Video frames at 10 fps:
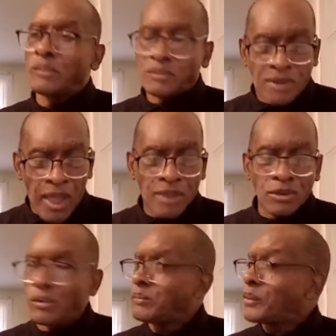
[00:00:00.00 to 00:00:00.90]

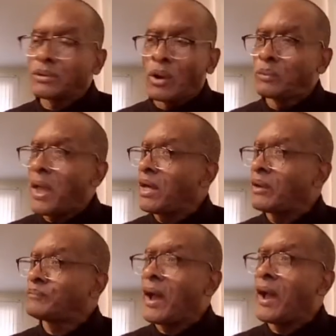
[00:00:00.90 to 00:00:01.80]
pandemic, virus,
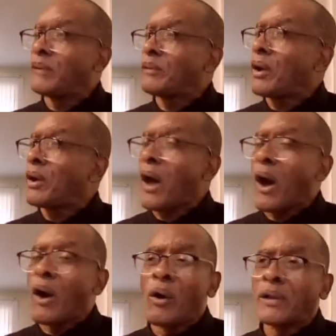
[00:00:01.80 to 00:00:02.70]
all
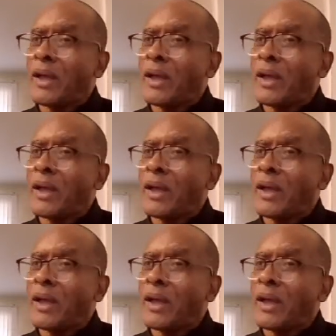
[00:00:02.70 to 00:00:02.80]
kinds of